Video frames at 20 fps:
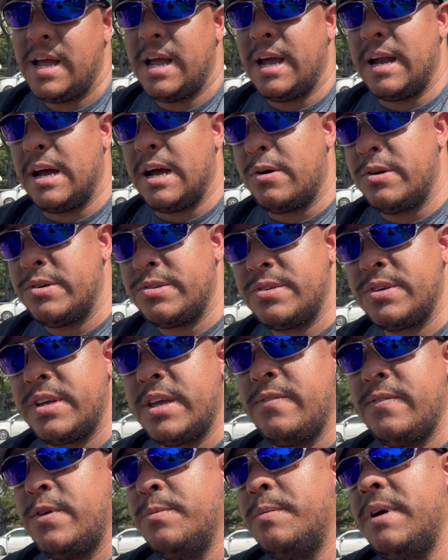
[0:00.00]
and I'll also
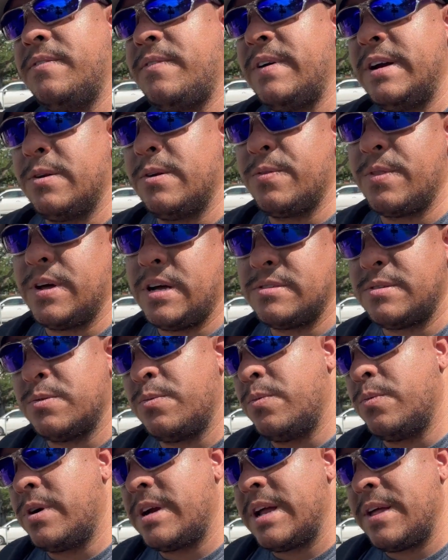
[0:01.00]
give you my final thoughts
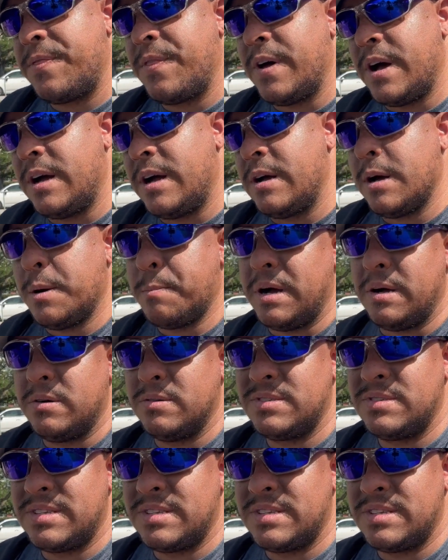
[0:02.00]
on what I thought about